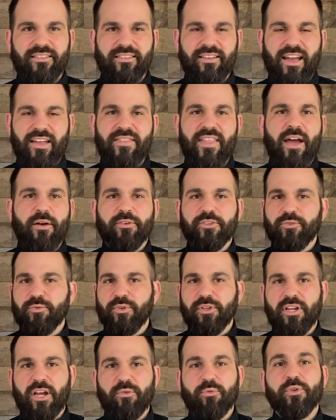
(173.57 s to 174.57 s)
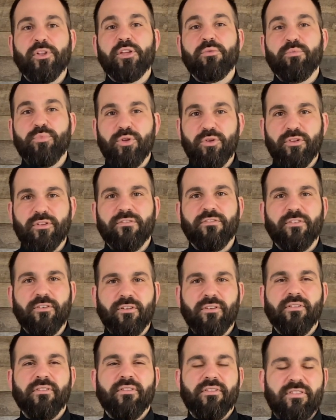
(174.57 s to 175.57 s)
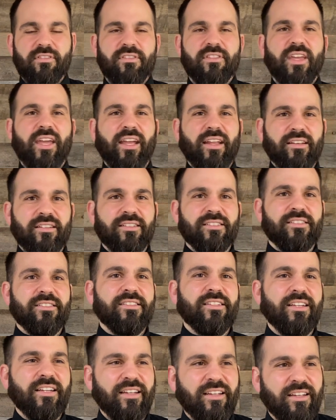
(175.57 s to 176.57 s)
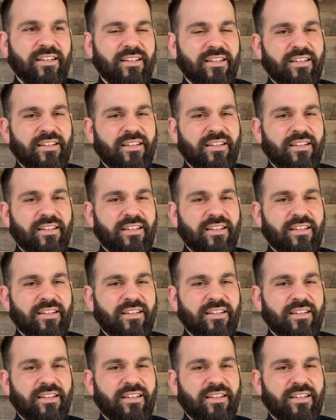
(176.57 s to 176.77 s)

And that was really a really beautiful thing to see.